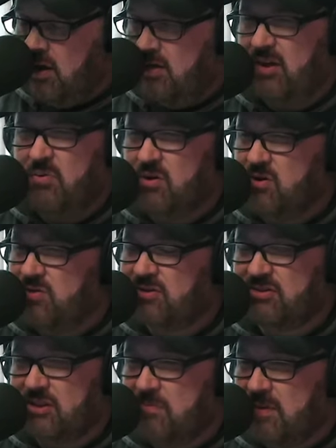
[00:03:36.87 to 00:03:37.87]
Like, weren't you
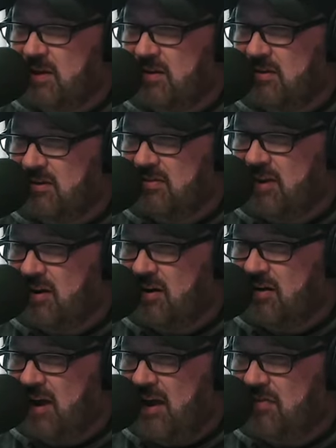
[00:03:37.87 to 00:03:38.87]
sleeping
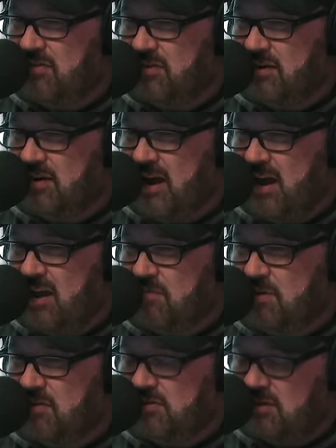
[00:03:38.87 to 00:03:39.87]
there at
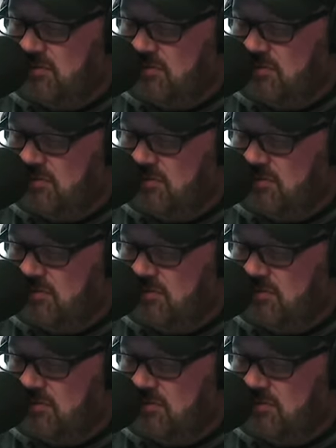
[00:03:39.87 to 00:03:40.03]
NBC